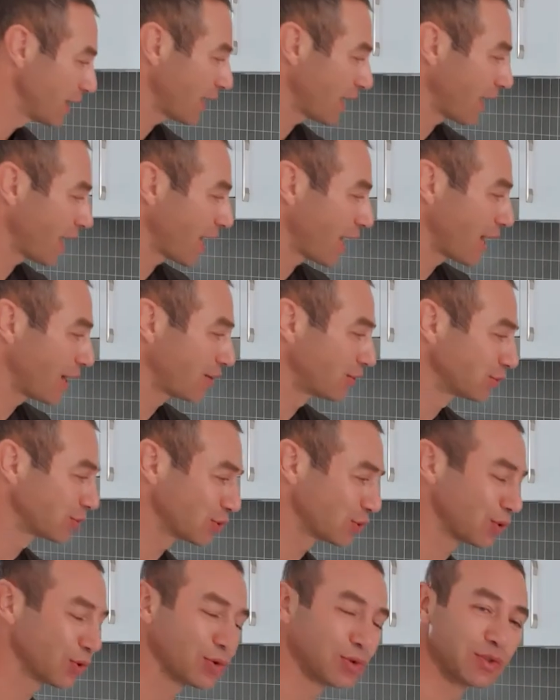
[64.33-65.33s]
how
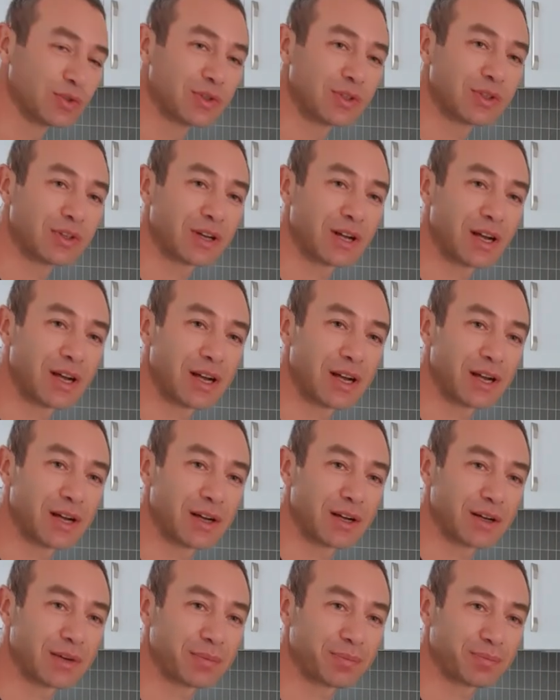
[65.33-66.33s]
good
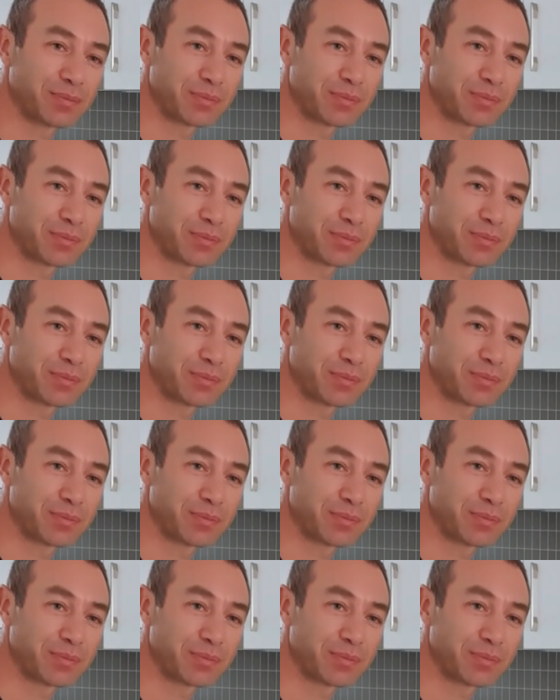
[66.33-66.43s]
that